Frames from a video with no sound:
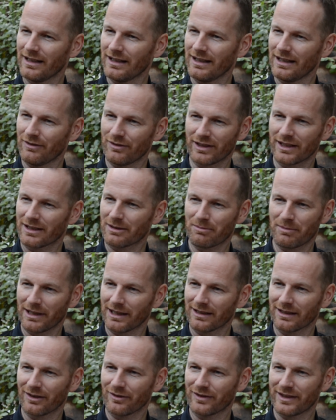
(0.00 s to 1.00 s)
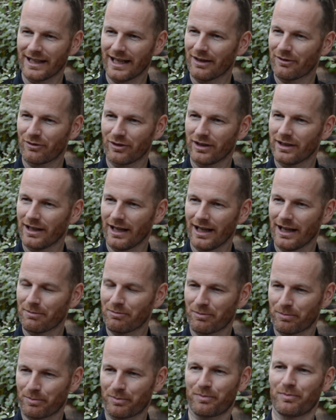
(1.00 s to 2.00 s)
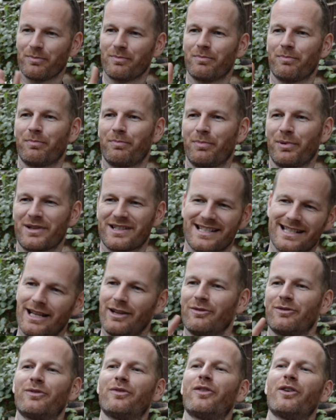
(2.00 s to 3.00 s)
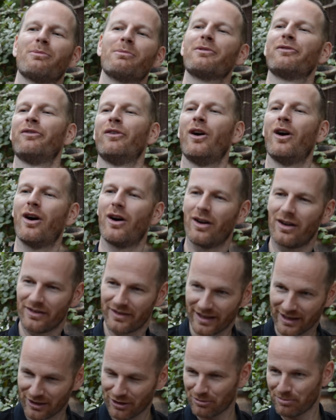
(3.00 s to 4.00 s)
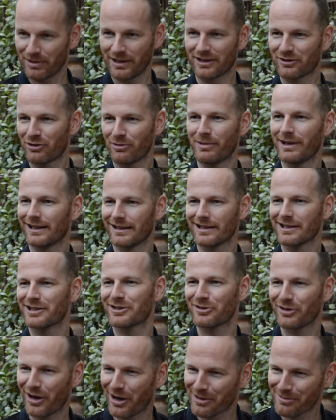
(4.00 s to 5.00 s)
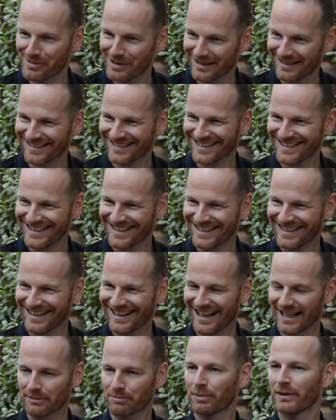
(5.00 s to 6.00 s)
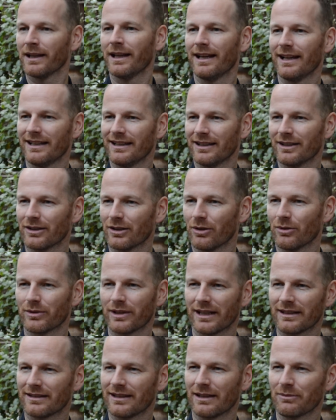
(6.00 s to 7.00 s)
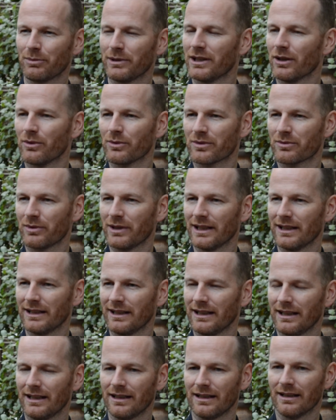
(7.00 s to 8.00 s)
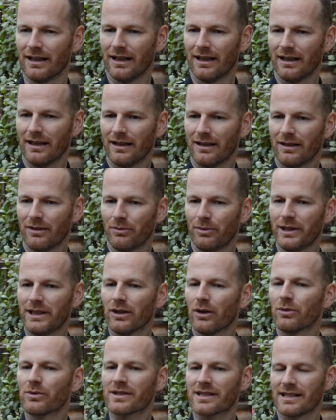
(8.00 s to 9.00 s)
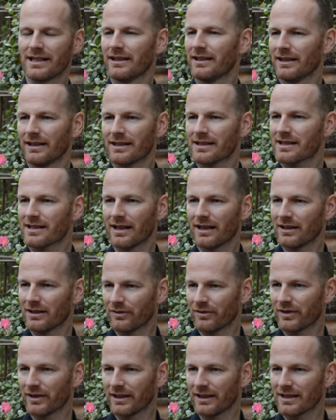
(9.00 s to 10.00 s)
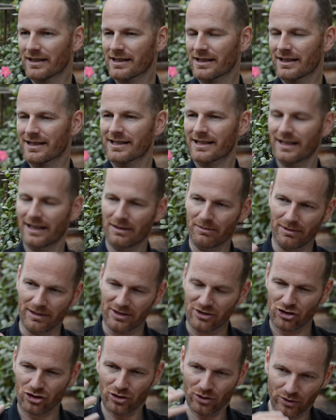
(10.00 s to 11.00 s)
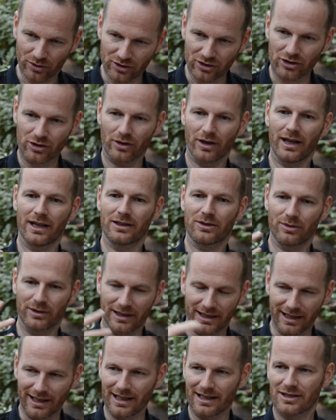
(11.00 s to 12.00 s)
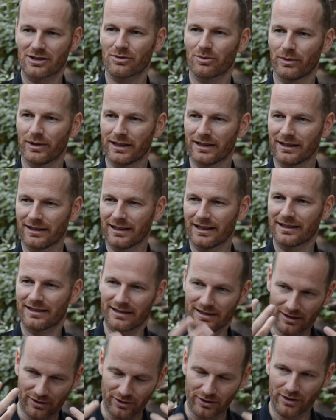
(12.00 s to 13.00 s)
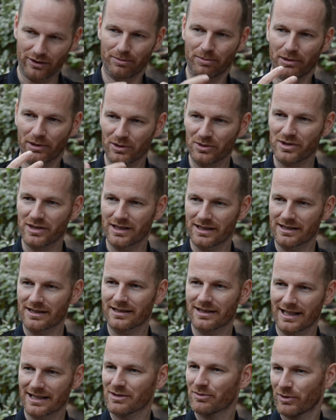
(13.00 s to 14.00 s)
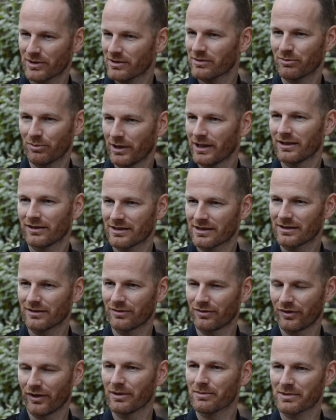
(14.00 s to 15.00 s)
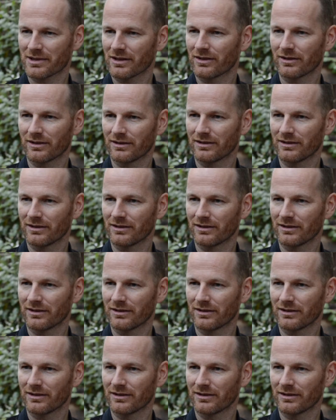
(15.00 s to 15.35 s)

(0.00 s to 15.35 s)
even in the middle of the everyday, perceived from afar, there could be tremendous drama at play, you know, that we don't see the inside of things. And cinema should try to engage with an interior process. That's when films are